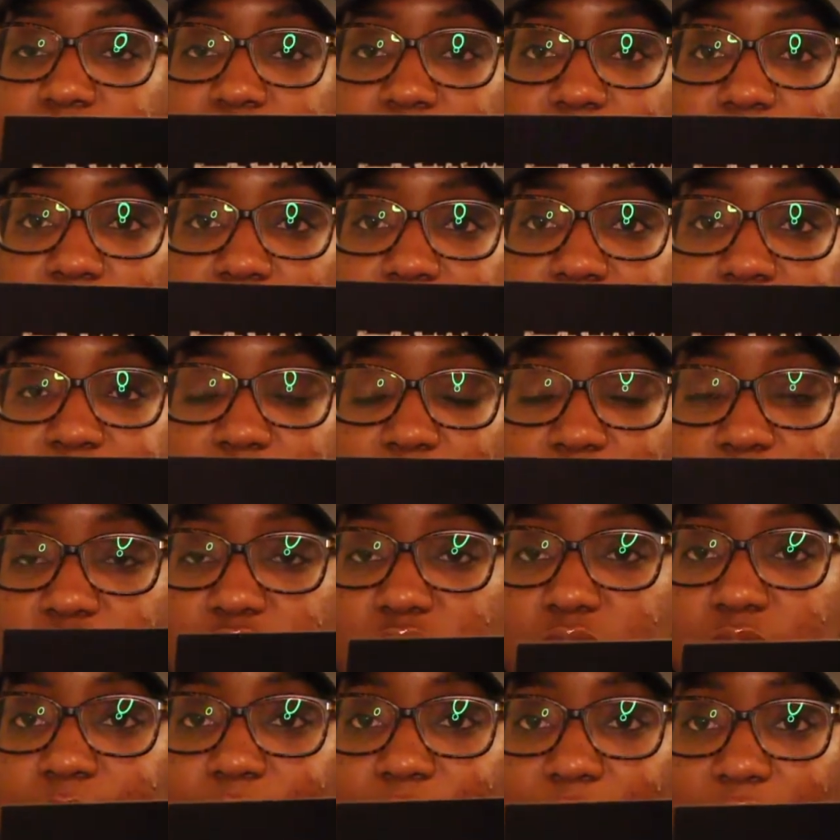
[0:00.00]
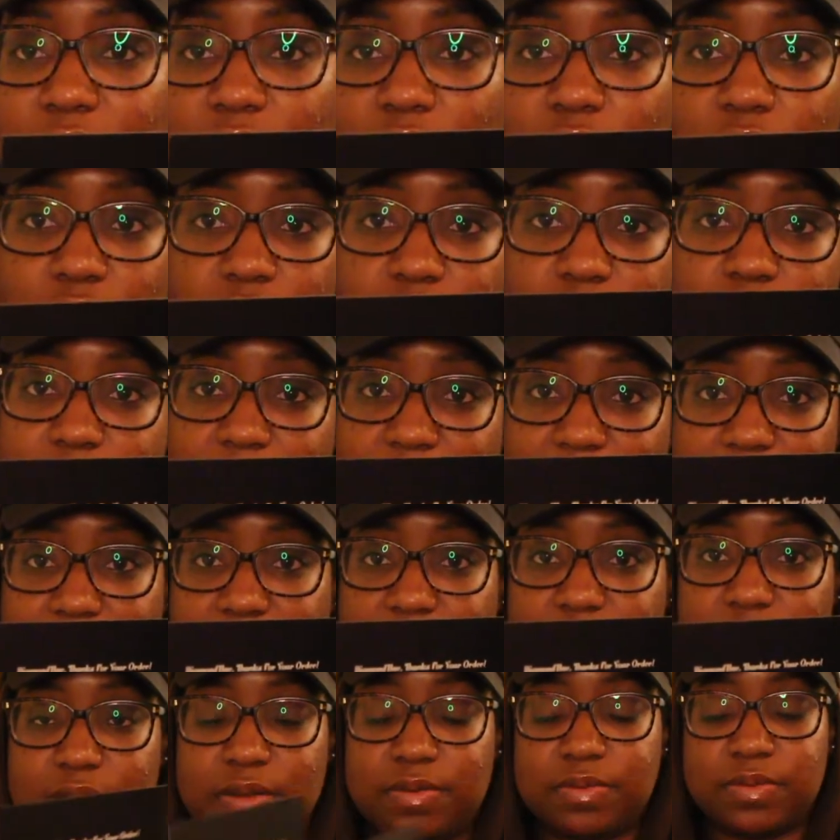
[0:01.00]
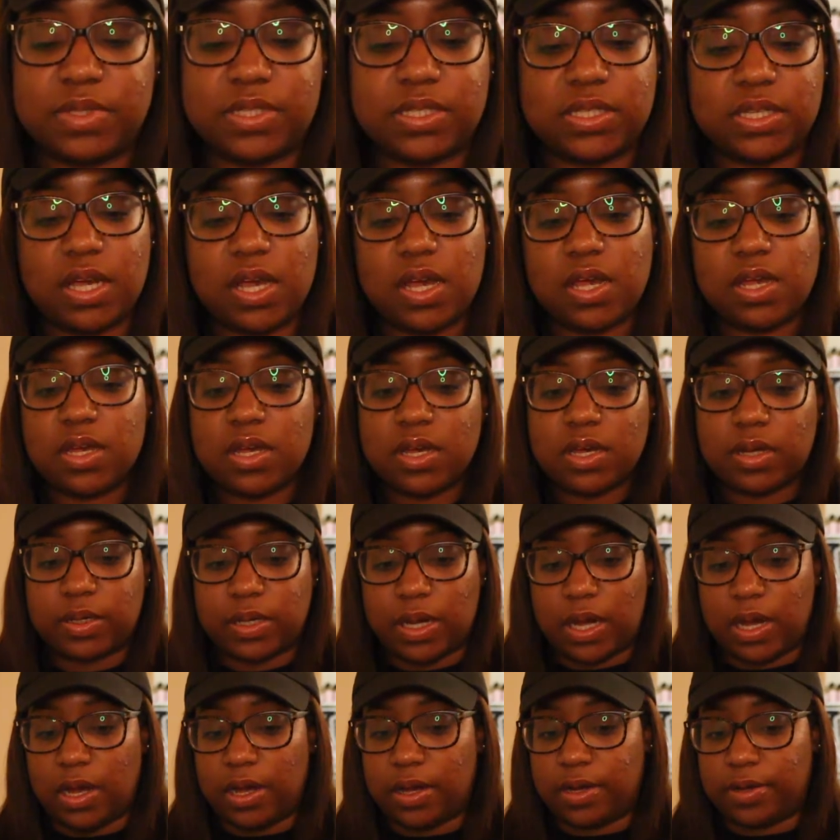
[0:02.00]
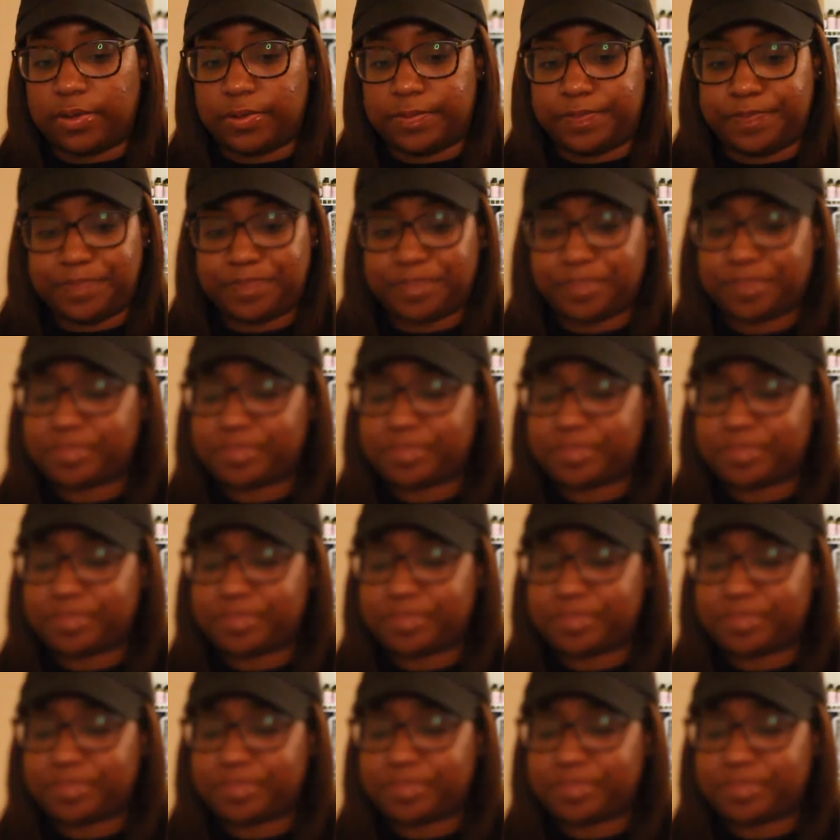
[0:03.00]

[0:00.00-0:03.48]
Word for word: you know tells you about all the items um,